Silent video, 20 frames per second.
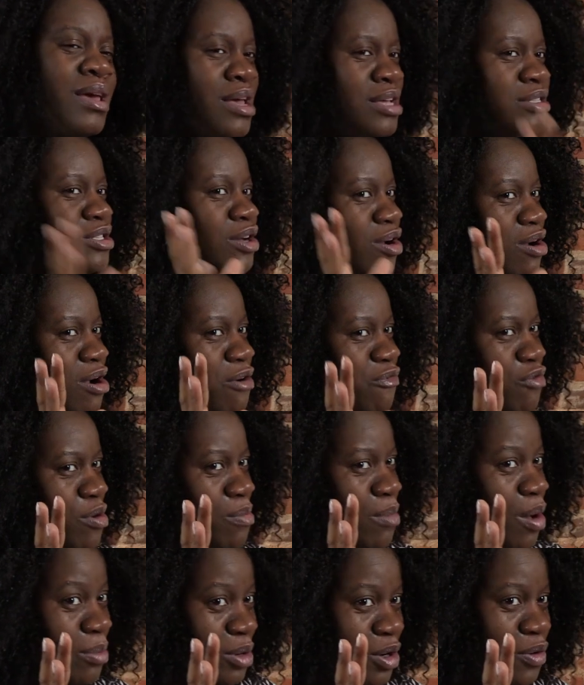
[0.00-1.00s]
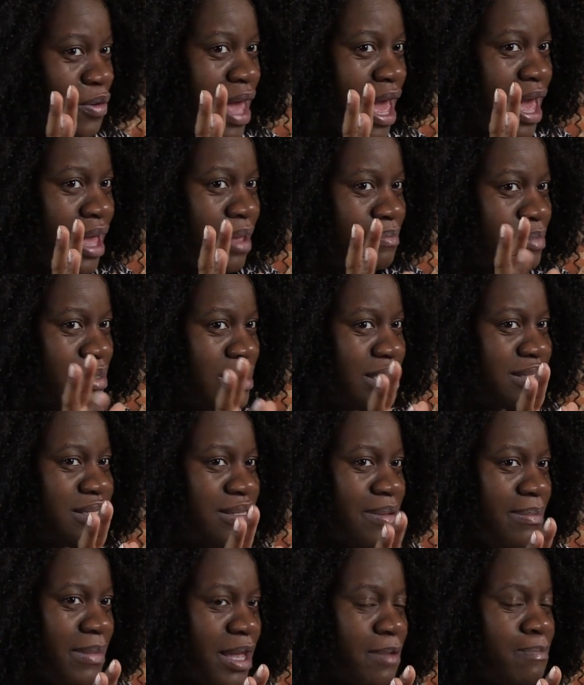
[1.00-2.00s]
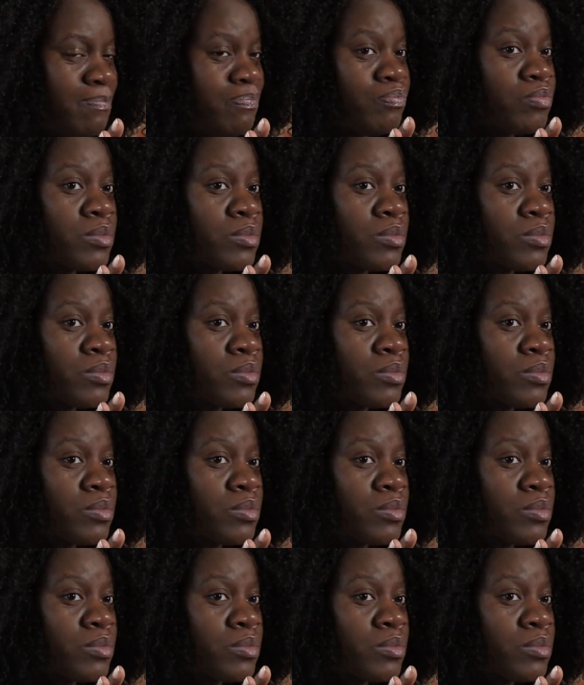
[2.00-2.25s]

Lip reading: So girlfriend moment, okay? Listen to me.